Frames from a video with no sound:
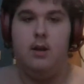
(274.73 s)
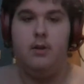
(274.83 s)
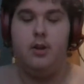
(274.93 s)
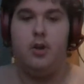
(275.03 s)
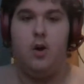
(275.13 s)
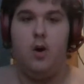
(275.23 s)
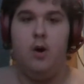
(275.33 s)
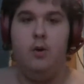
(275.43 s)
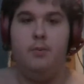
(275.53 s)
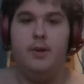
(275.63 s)
The door
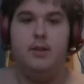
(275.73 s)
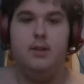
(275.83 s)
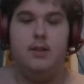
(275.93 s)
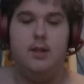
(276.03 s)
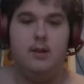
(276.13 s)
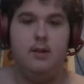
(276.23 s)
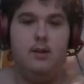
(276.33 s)
opens.